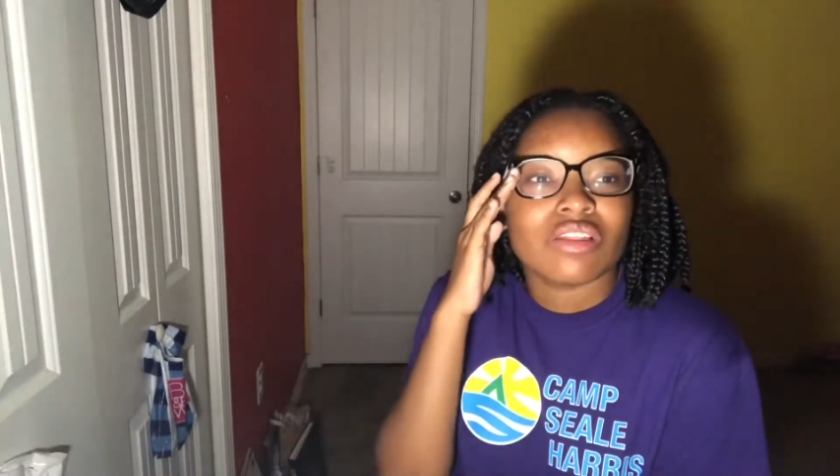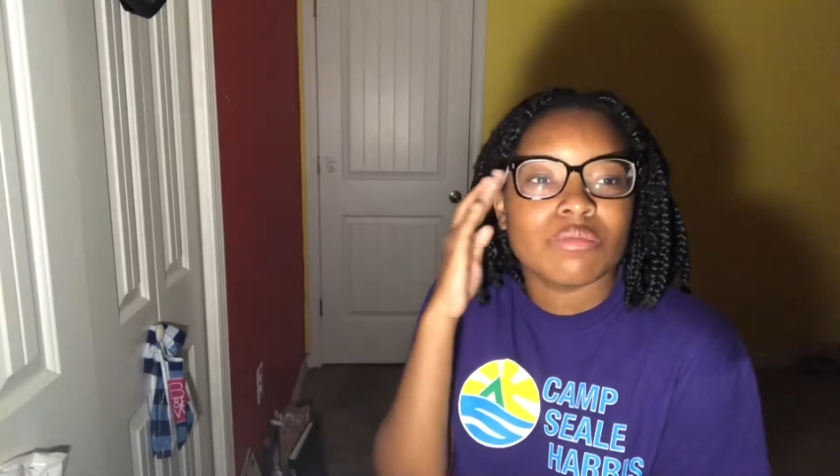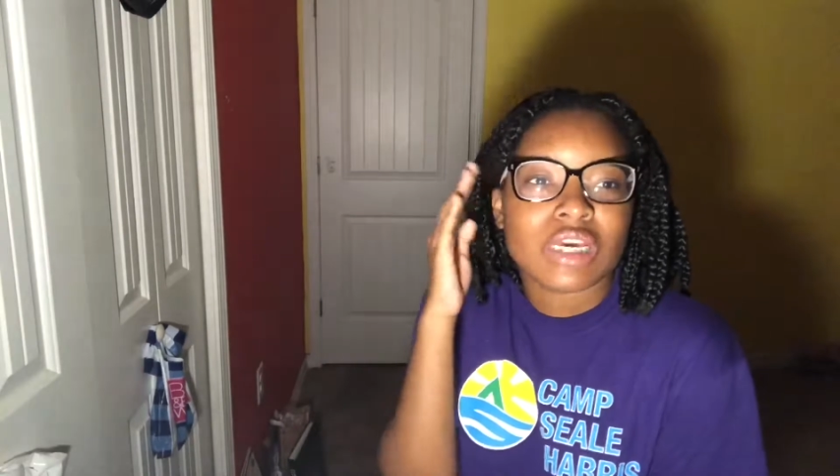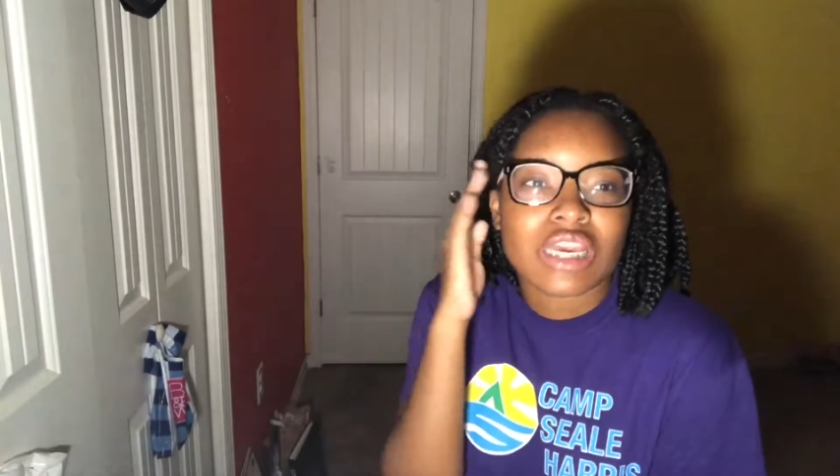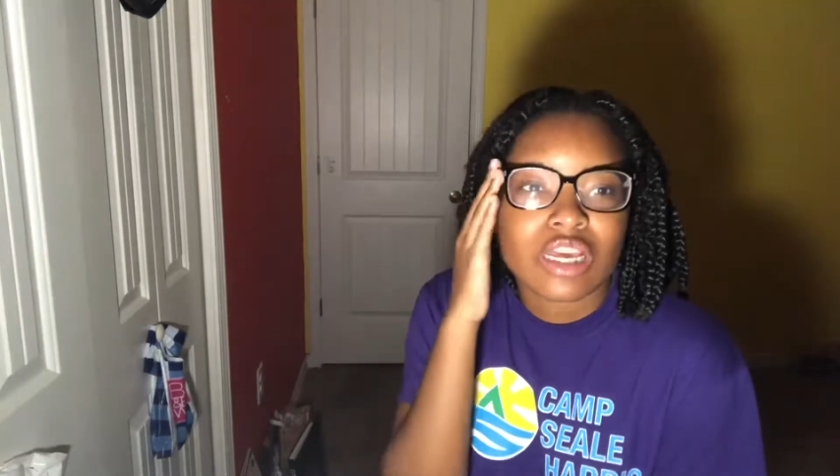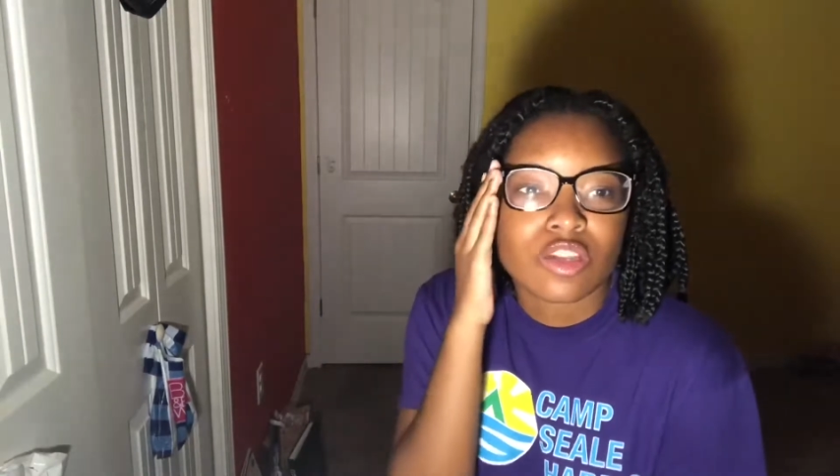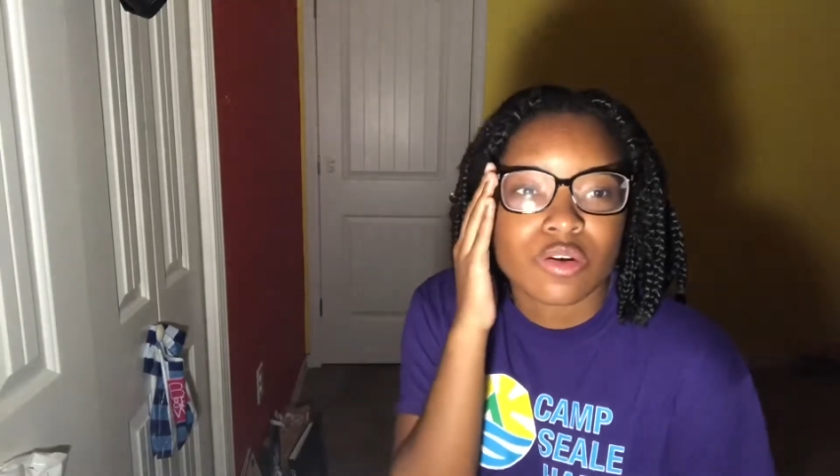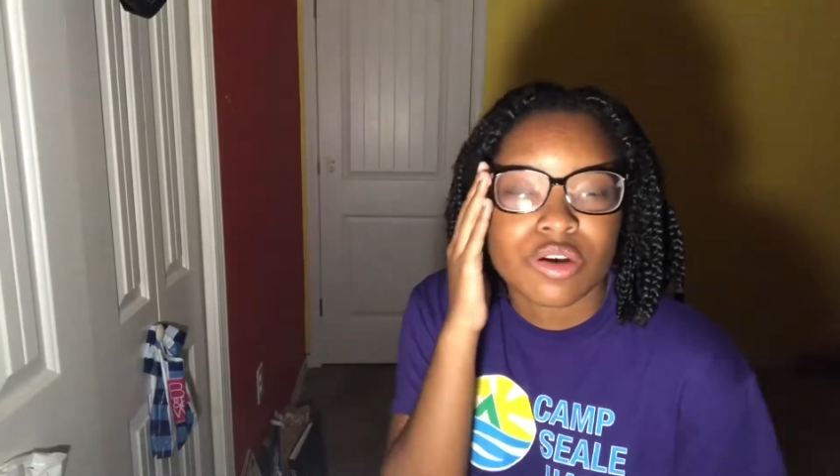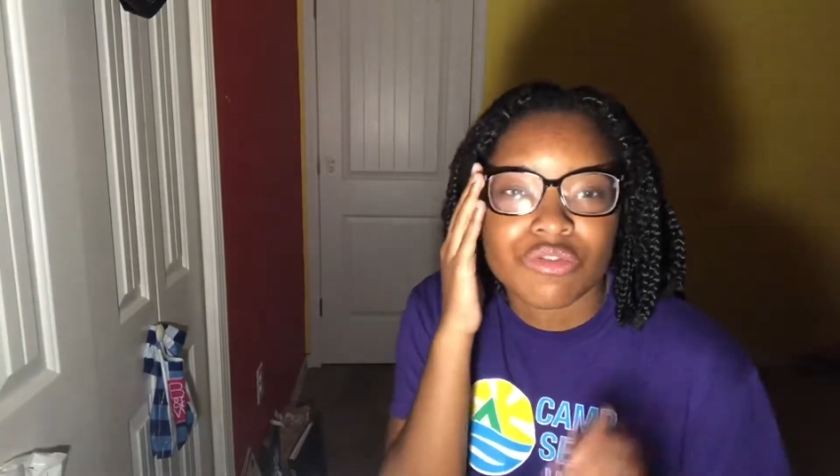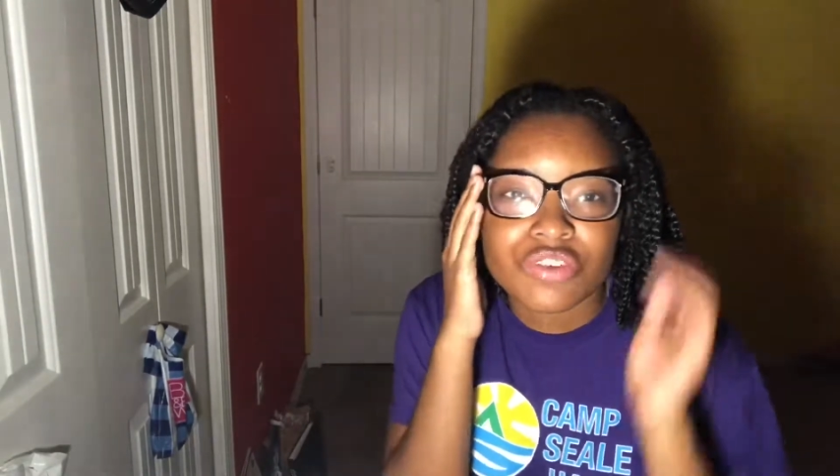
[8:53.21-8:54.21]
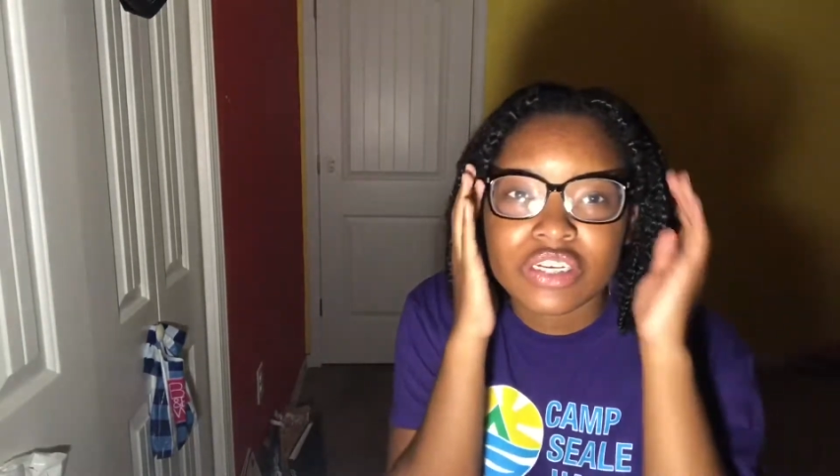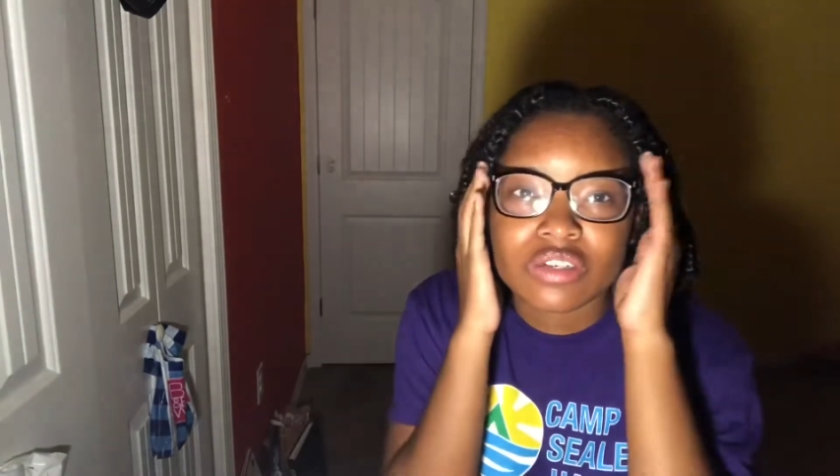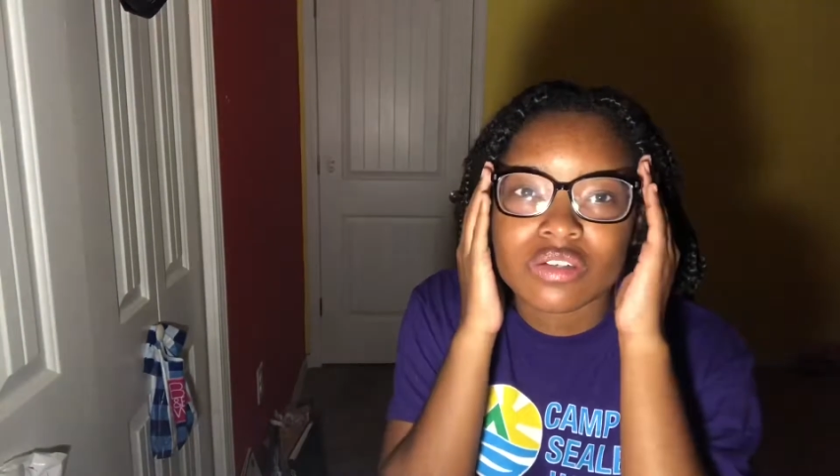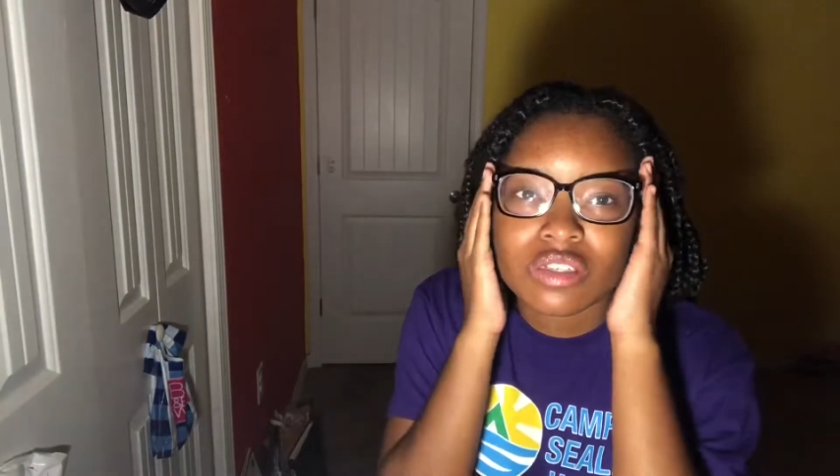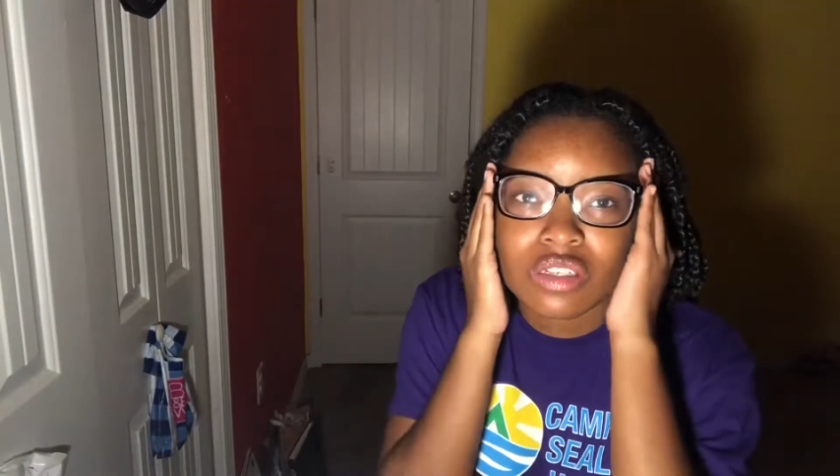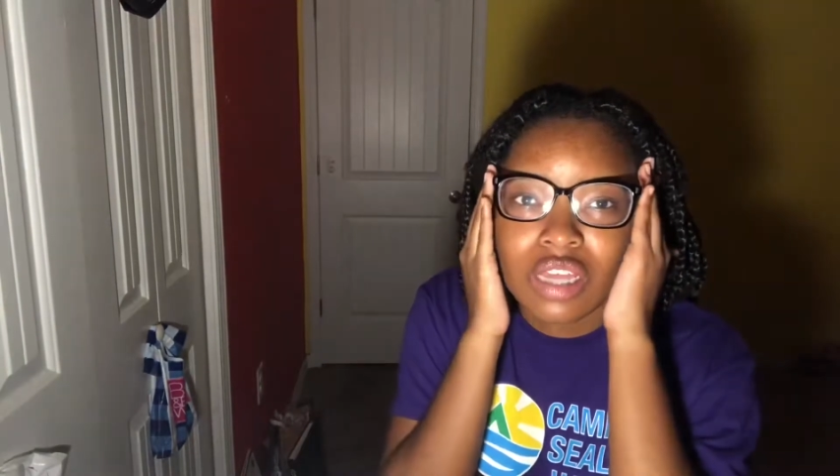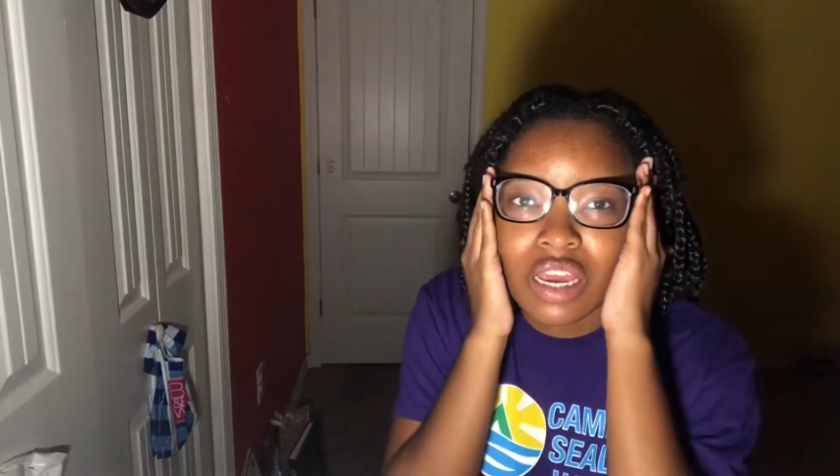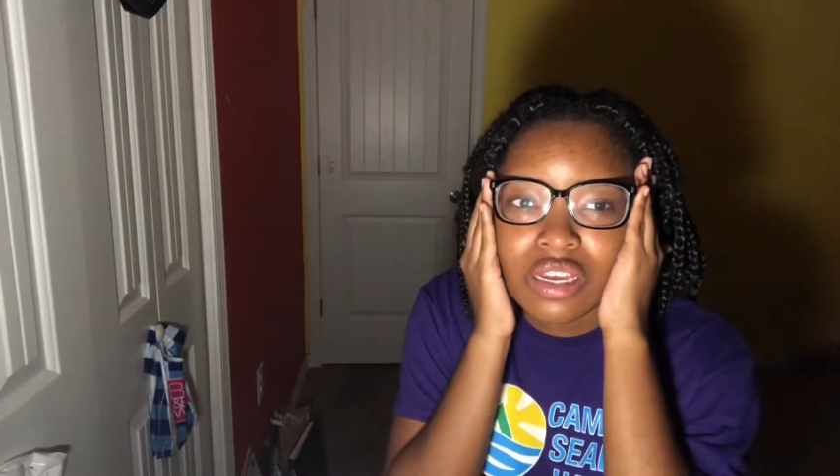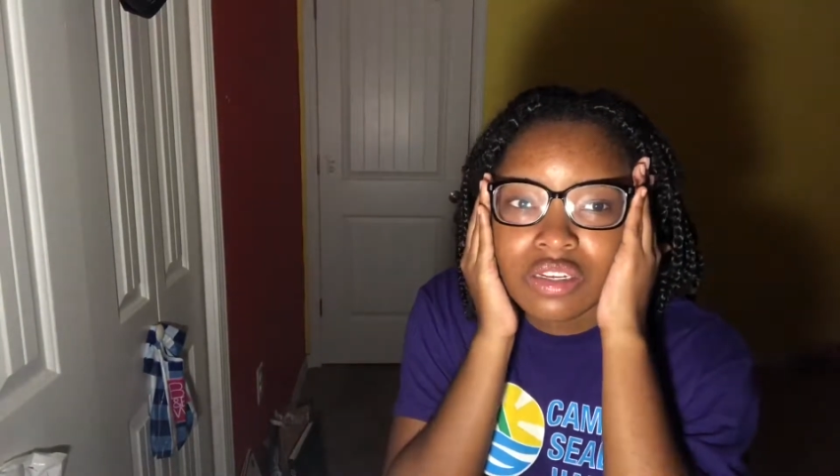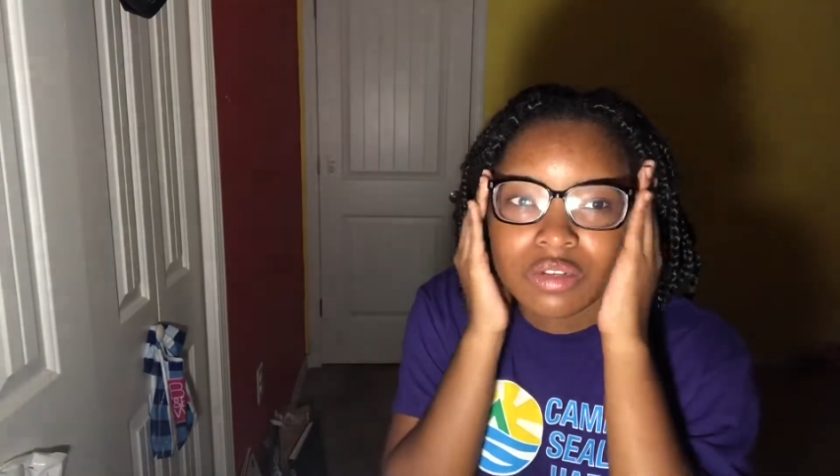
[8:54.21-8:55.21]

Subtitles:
them looking a little confused and like